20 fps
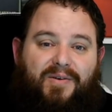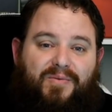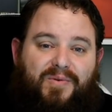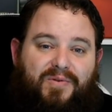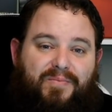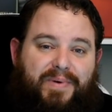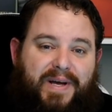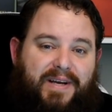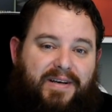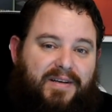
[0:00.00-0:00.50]

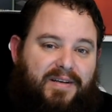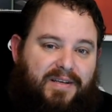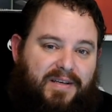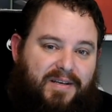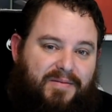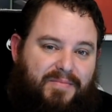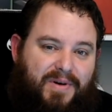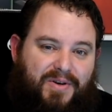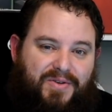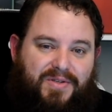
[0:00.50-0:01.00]
will beat it
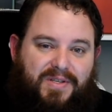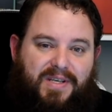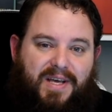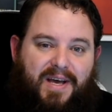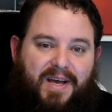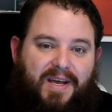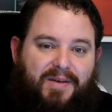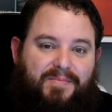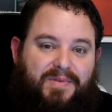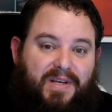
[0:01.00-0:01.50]
in most
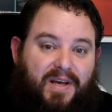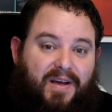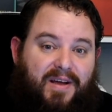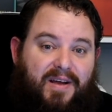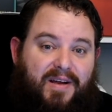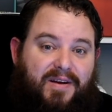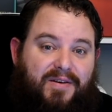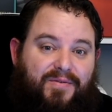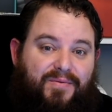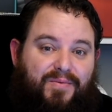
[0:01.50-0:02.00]
games
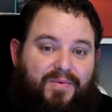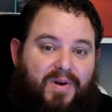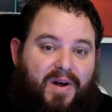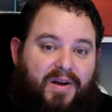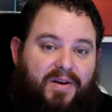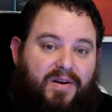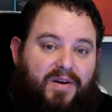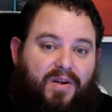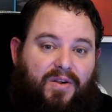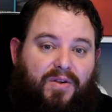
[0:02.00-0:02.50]
and
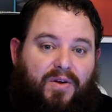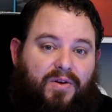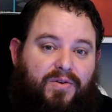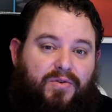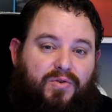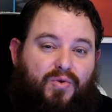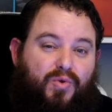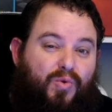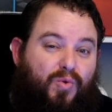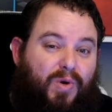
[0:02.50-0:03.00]
run a
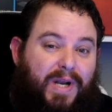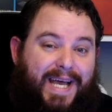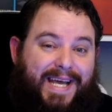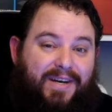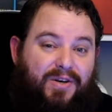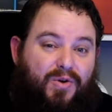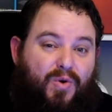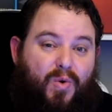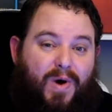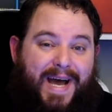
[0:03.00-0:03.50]
lot cooler
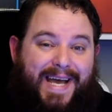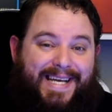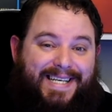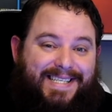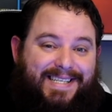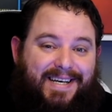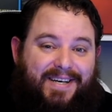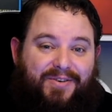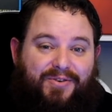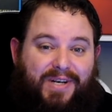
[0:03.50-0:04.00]
and
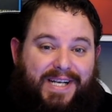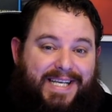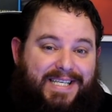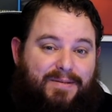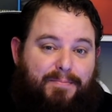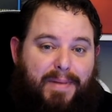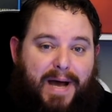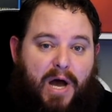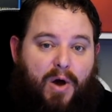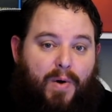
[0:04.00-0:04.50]
quieter and less
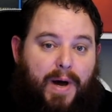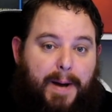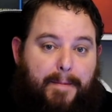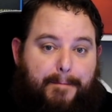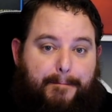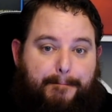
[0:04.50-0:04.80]
power.